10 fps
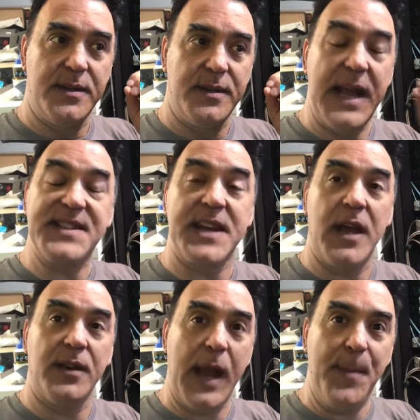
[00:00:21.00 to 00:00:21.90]

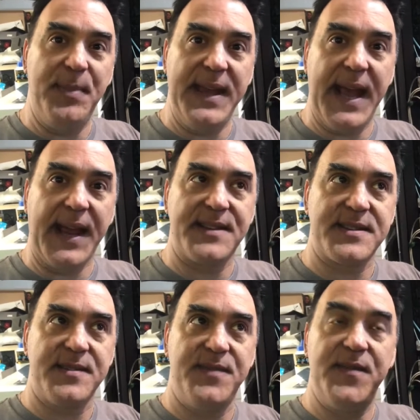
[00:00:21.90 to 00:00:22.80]
Netscaler M P X
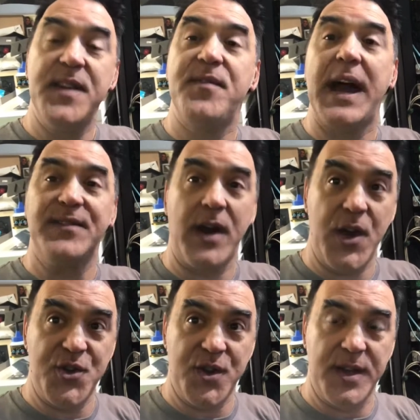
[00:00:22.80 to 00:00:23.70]
fifty-five
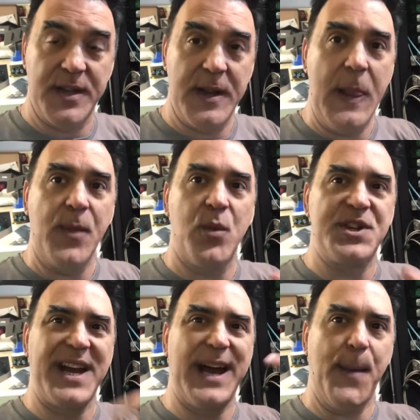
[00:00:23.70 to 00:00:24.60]
hundred, which
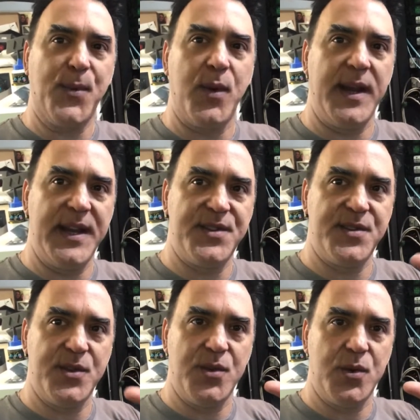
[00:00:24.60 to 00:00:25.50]
I upgraded
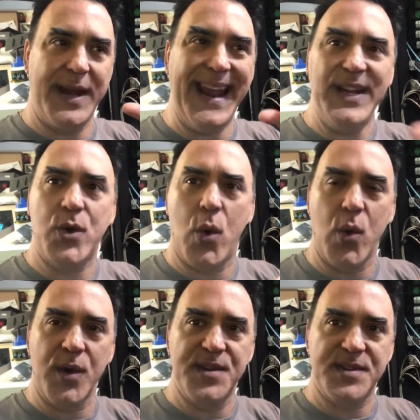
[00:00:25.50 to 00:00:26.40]
to eight
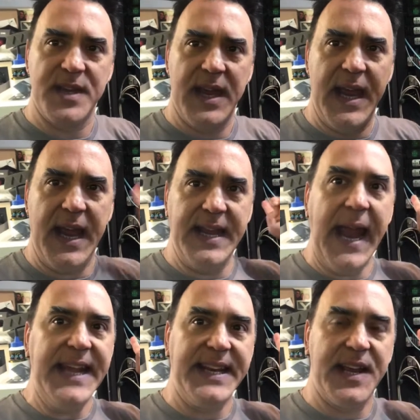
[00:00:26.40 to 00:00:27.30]
cores and
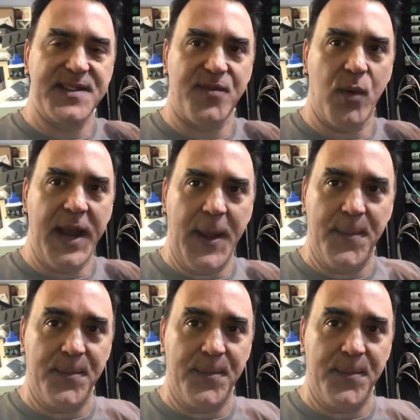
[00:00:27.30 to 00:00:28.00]
eight gigs of RAM.